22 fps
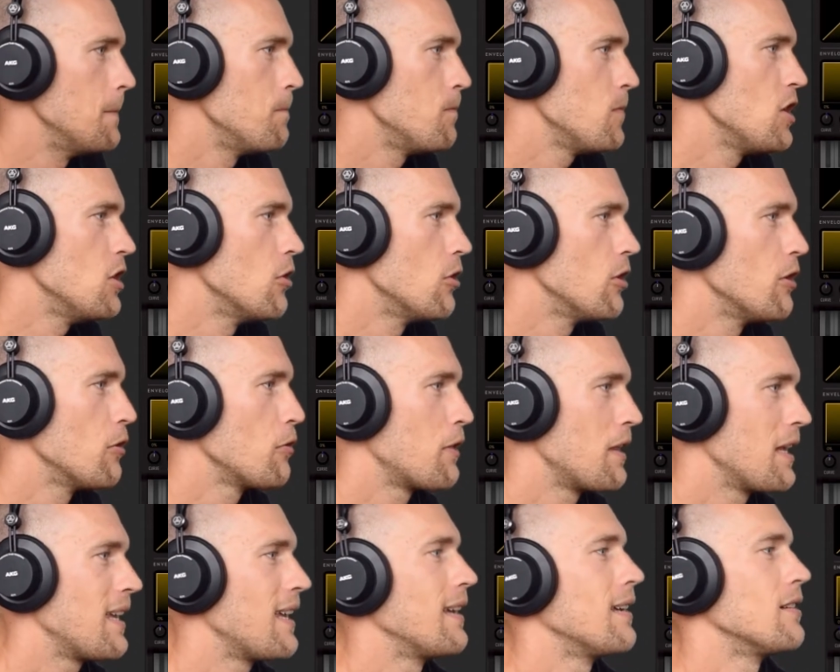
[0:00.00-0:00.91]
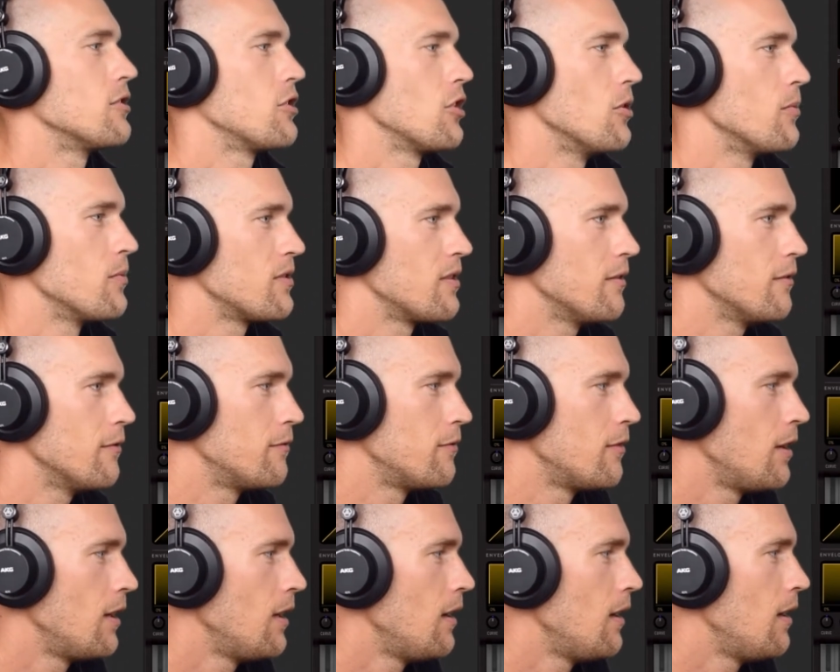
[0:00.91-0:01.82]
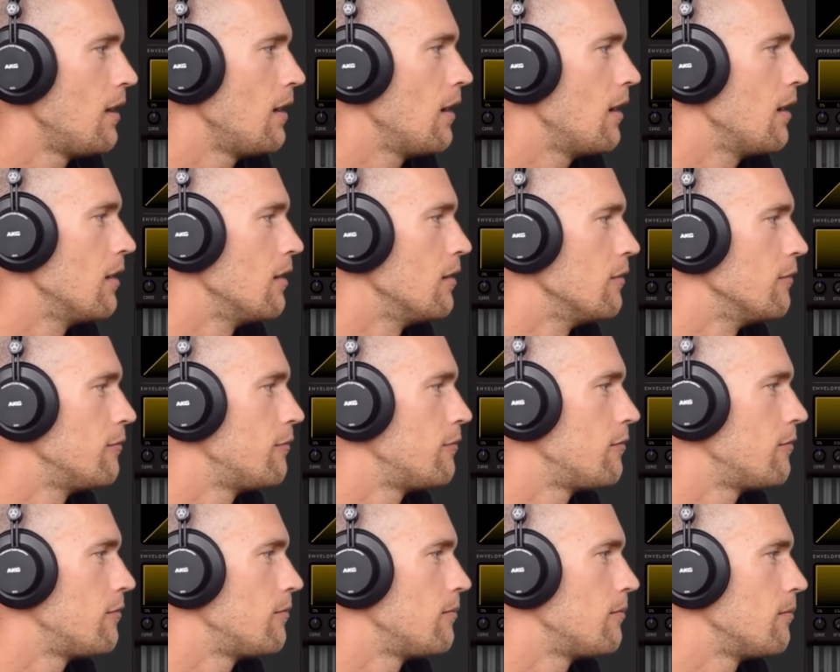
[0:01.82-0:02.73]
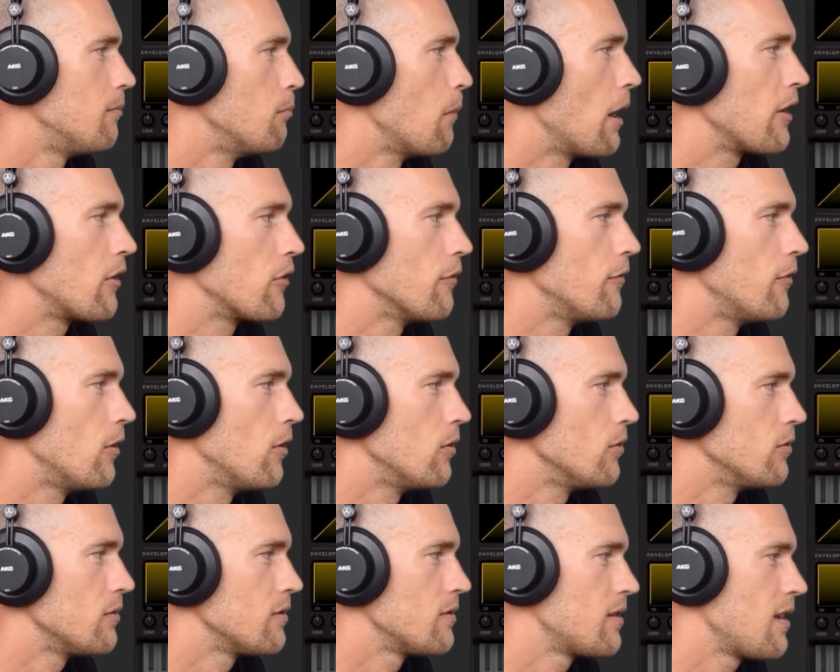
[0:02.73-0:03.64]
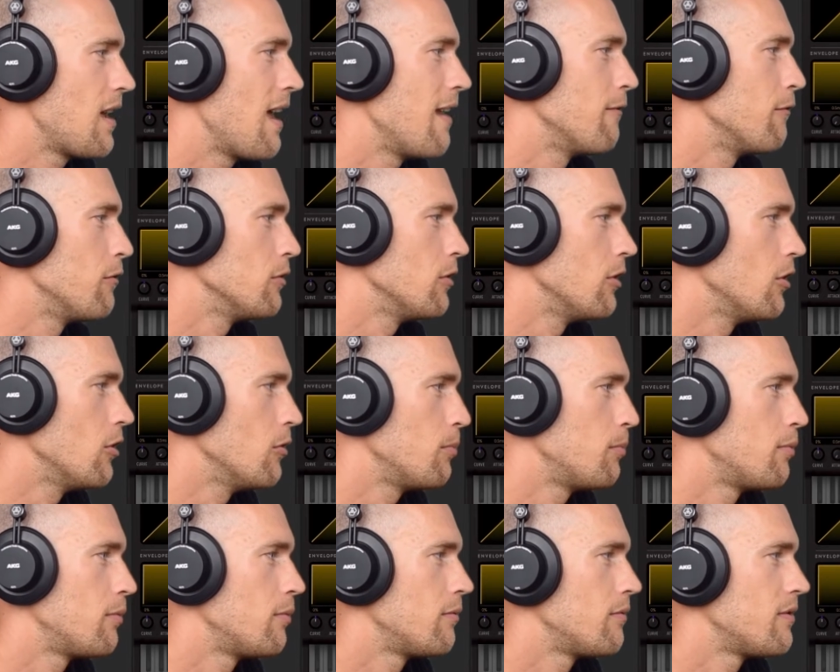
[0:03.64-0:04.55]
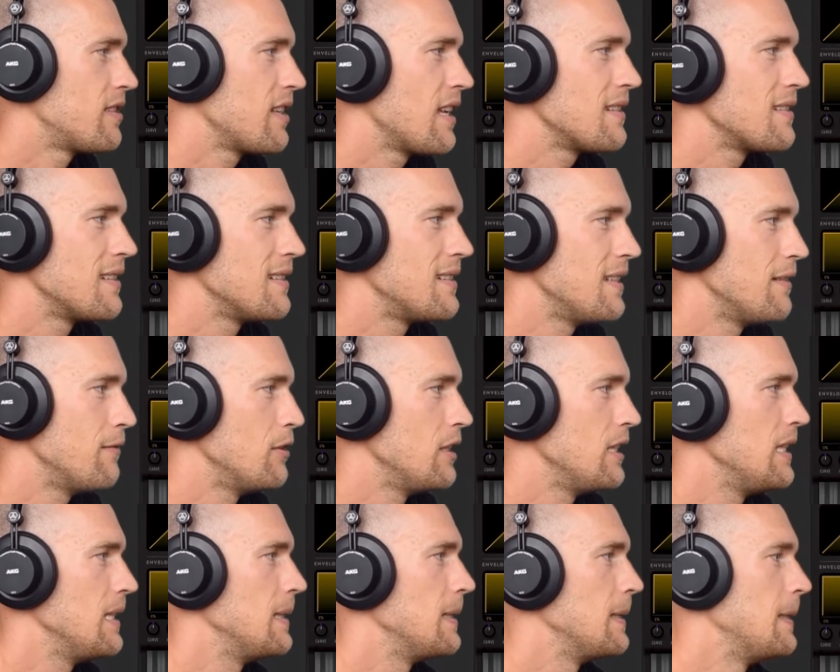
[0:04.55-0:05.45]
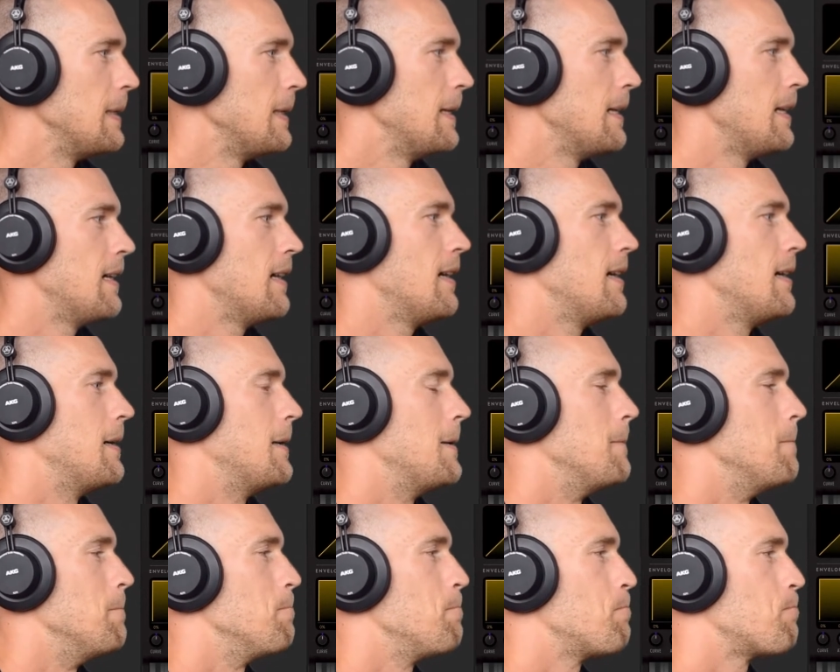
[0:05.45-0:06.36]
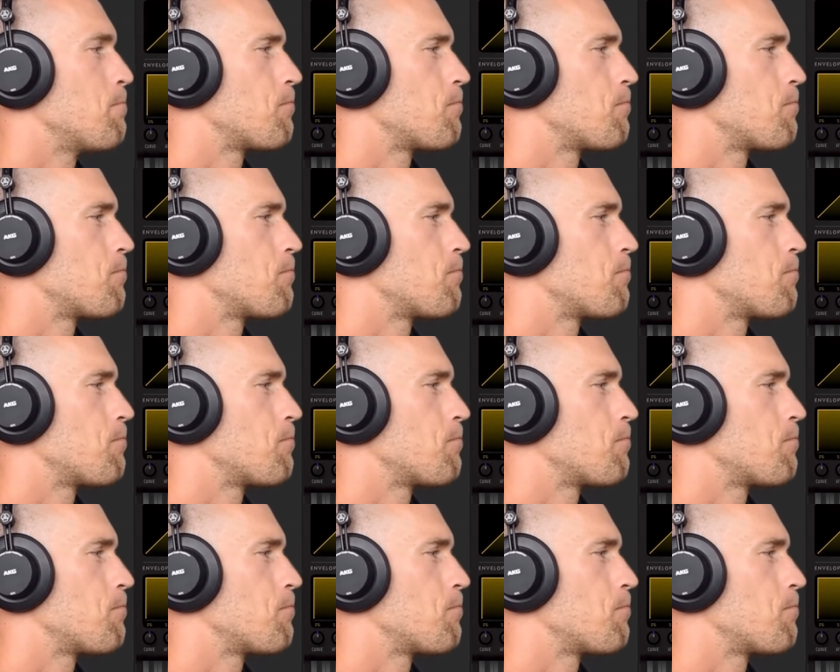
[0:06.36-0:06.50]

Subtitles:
You're thinking in terms of microphones, envelope, sensitivity, and